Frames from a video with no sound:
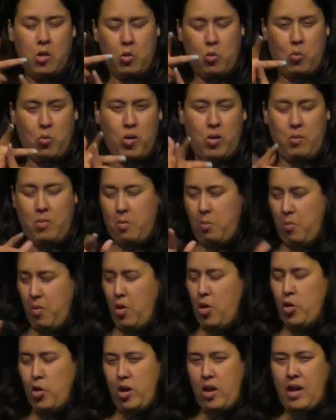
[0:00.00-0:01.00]
Okay, I want to
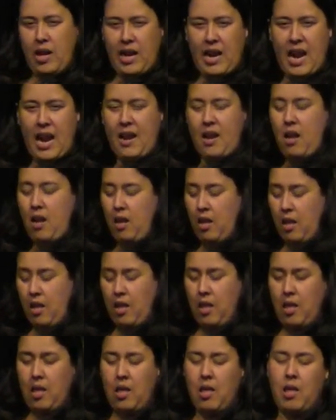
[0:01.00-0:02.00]
finish school.